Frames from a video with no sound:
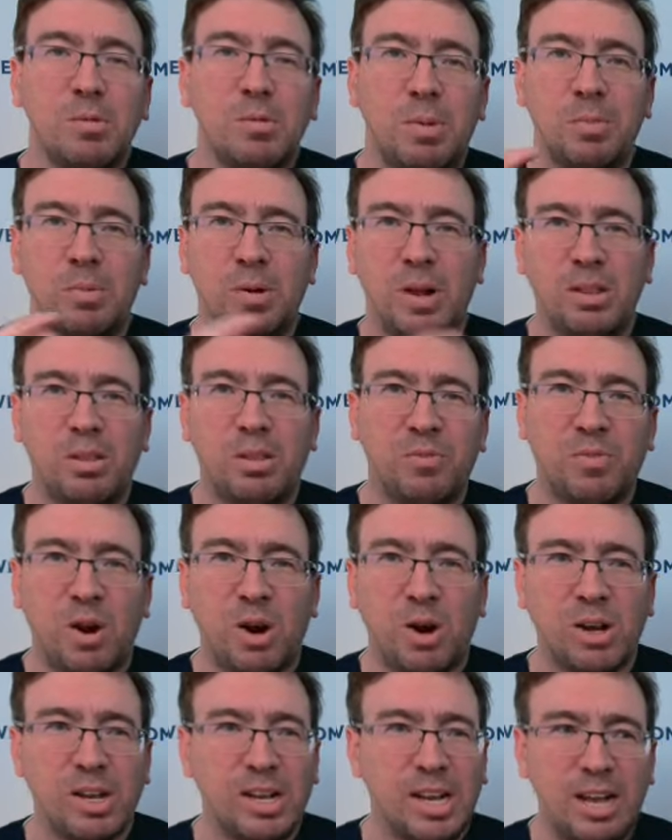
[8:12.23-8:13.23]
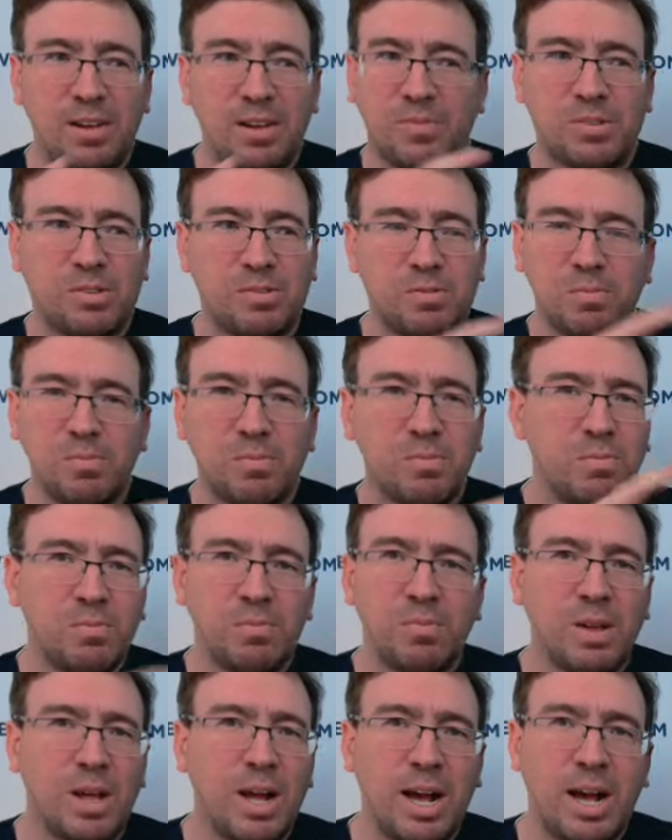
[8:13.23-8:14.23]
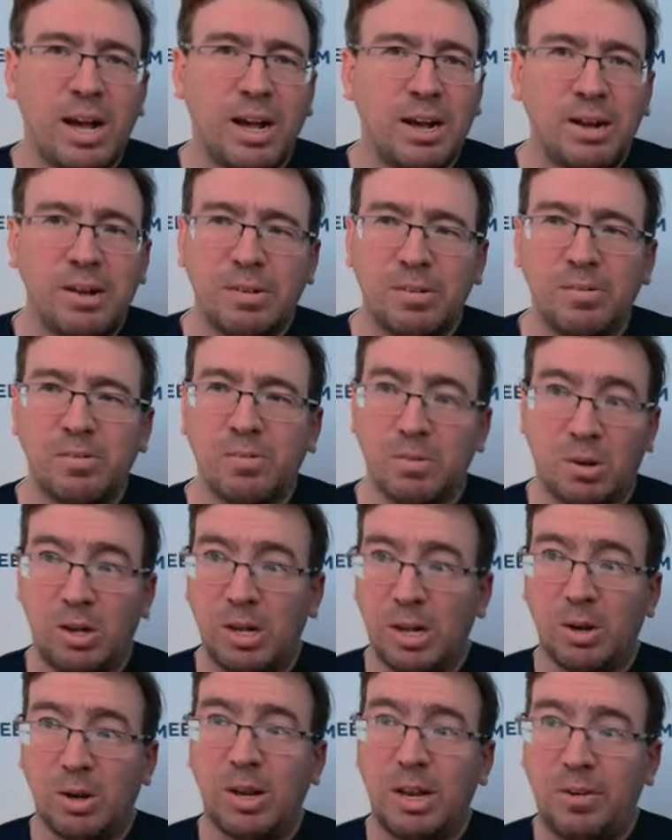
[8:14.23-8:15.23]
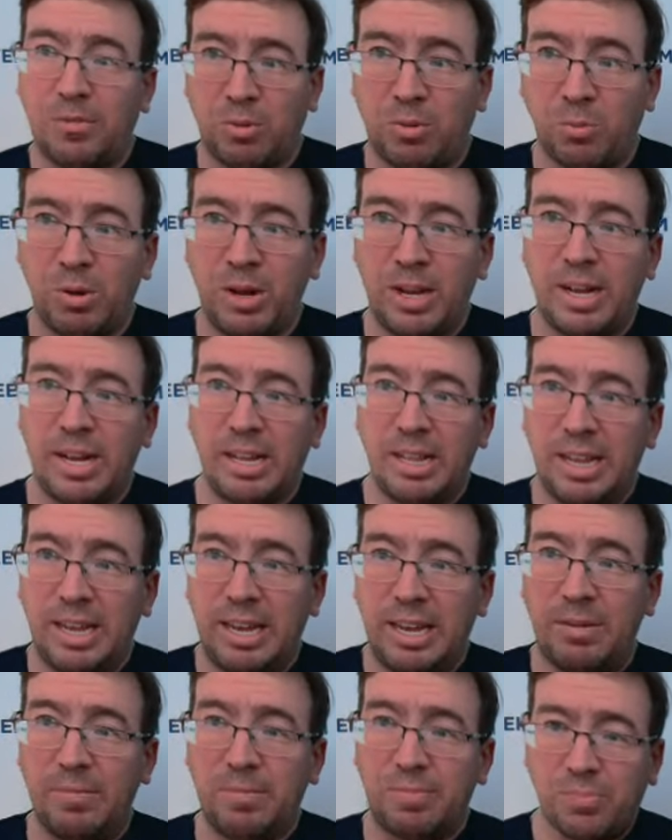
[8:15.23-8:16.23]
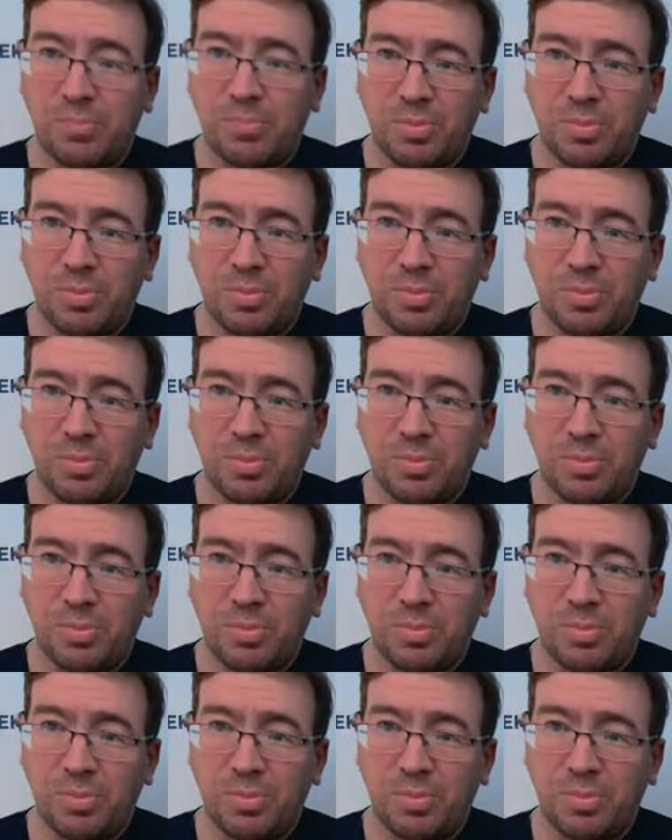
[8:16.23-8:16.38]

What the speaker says: People on the far left, clearly from reading the